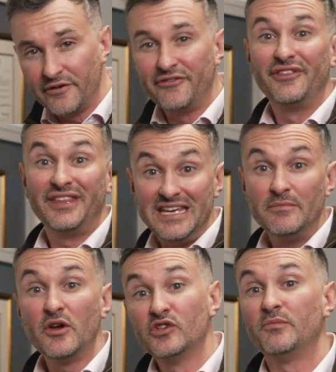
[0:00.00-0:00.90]
of the
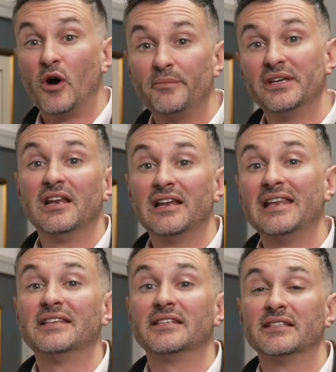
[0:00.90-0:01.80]
most popular
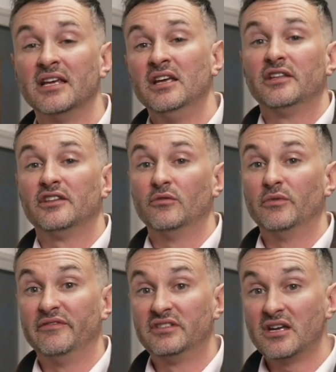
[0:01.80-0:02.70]
lenses that
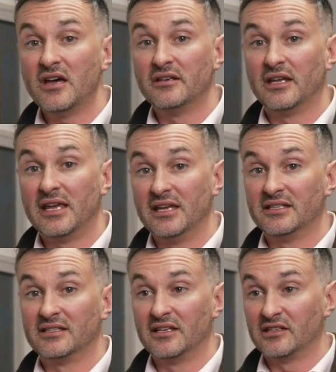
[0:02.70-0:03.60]
we've done
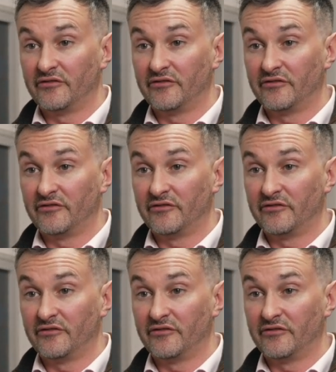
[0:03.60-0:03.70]
is this